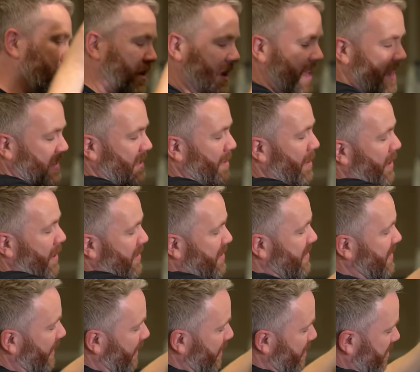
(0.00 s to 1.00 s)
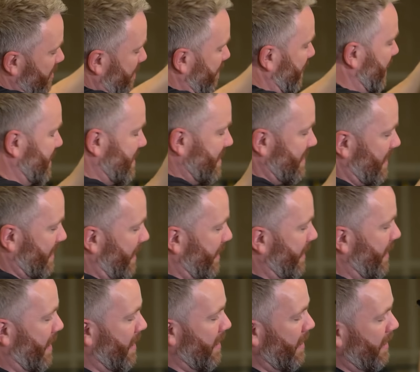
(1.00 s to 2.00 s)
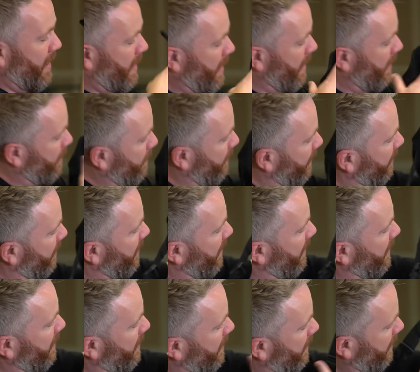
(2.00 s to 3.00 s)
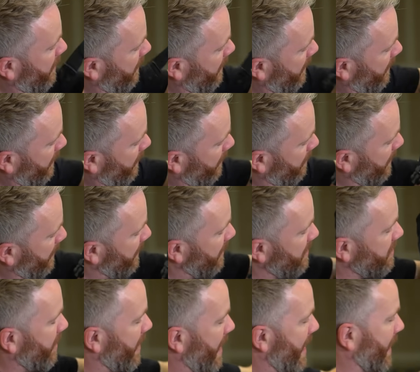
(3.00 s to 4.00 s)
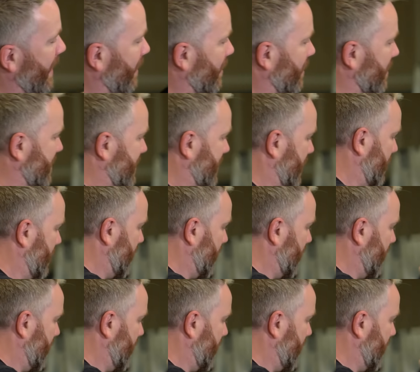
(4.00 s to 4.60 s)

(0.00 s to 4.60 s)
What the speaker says: but he has some of those signature pieces on there with the triangles